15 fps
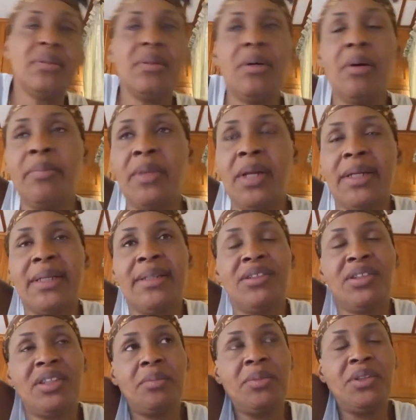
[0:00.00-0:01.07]
unblocking
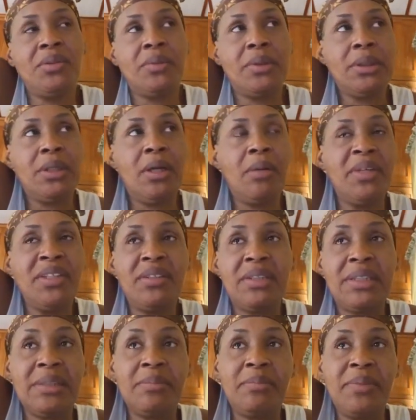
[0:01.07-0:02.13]
just means you want to comment
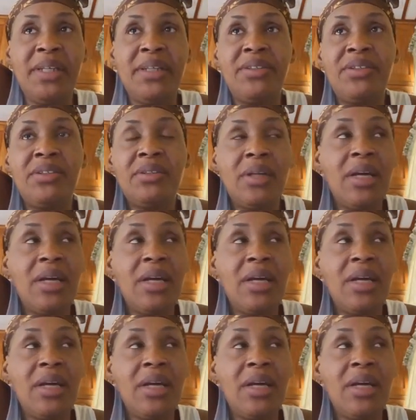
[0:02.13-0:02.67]
on their page.